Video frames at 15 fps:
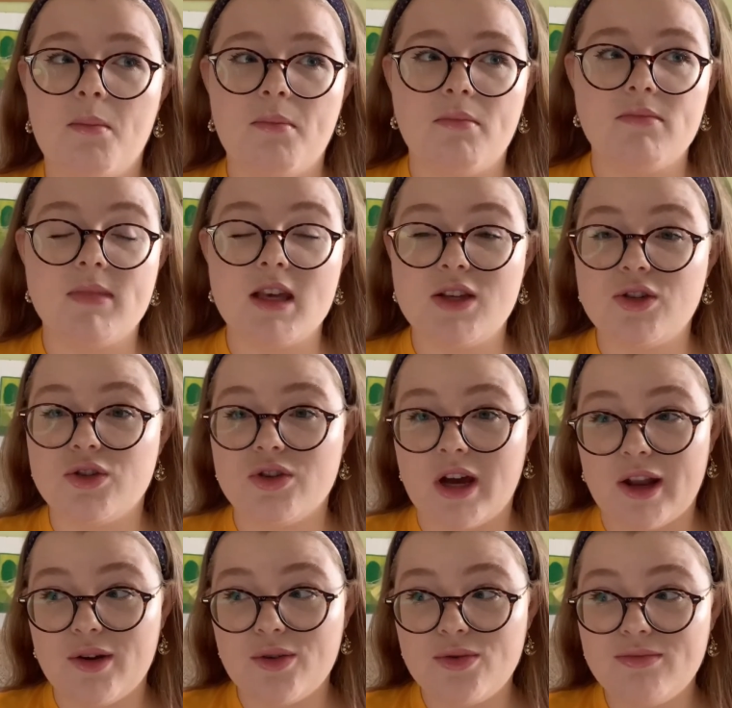This
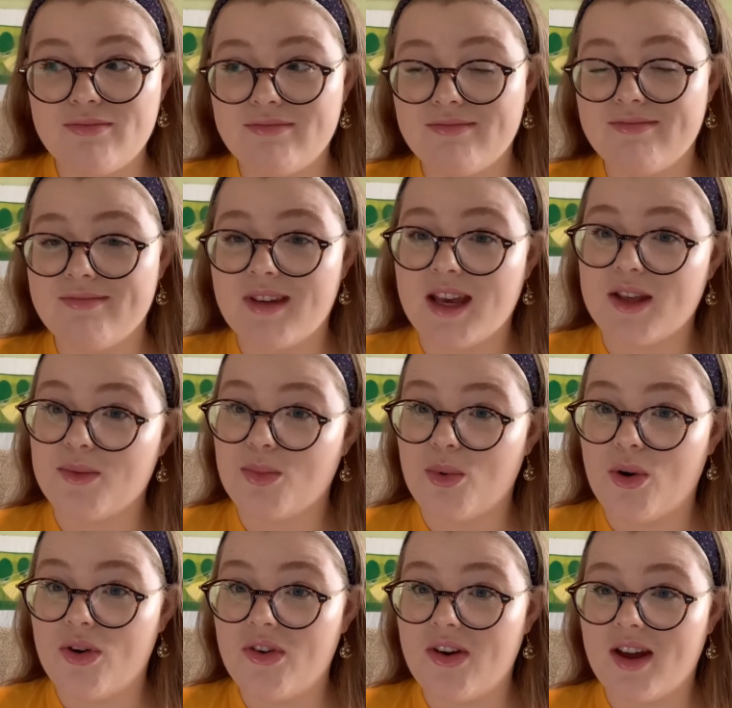channel is one.